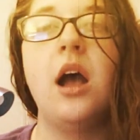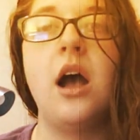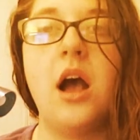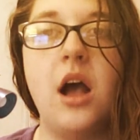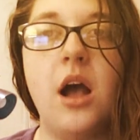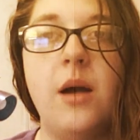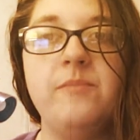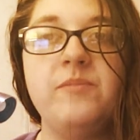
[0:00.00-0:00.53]

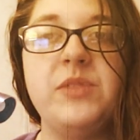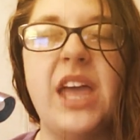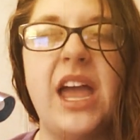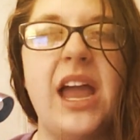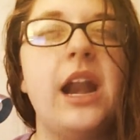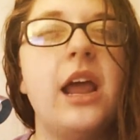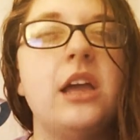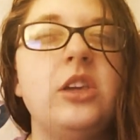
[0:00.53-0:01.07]

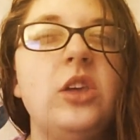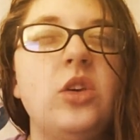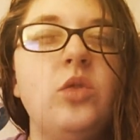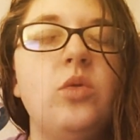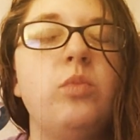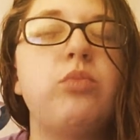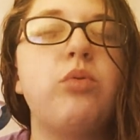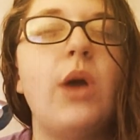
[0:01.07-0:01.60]
that
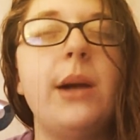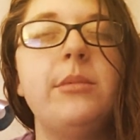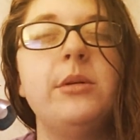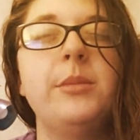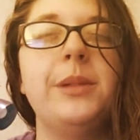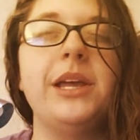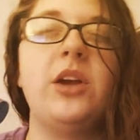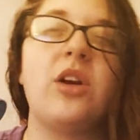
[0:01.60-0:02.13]
you
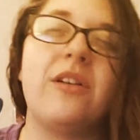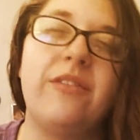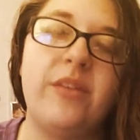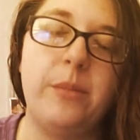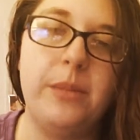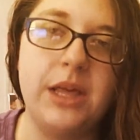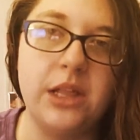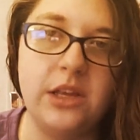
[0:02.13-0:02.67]
probably are
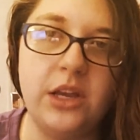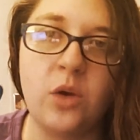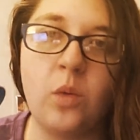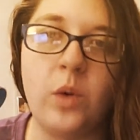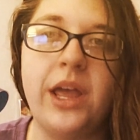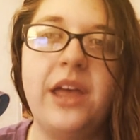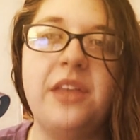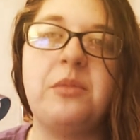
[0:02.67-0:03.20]
familiar
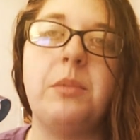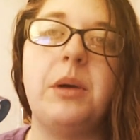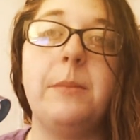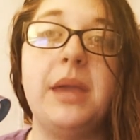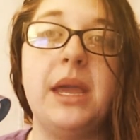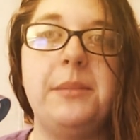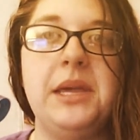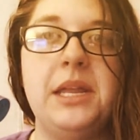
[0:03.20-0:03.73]
with, but
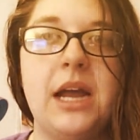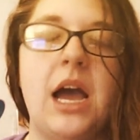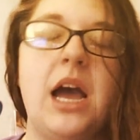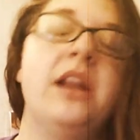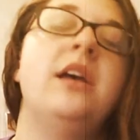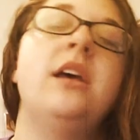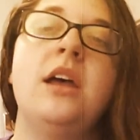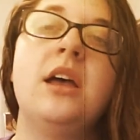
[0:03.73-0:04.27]
maybe
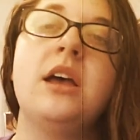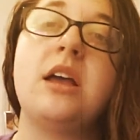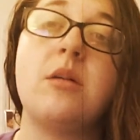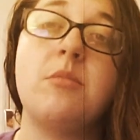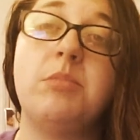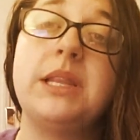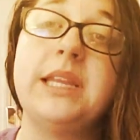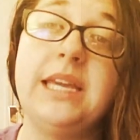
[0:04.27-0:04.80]
not
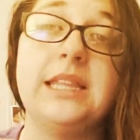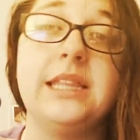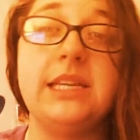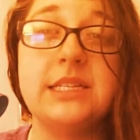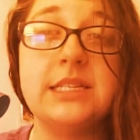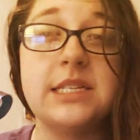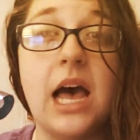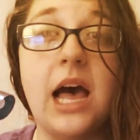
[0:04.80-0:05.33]

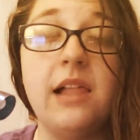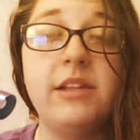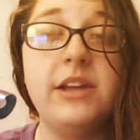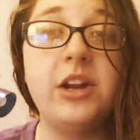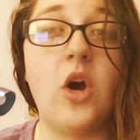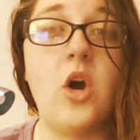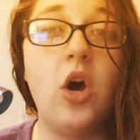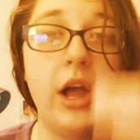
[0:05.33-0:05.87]
completely
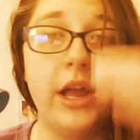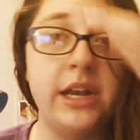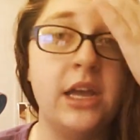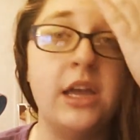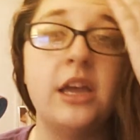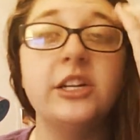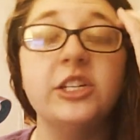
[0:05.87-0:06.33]
solid on,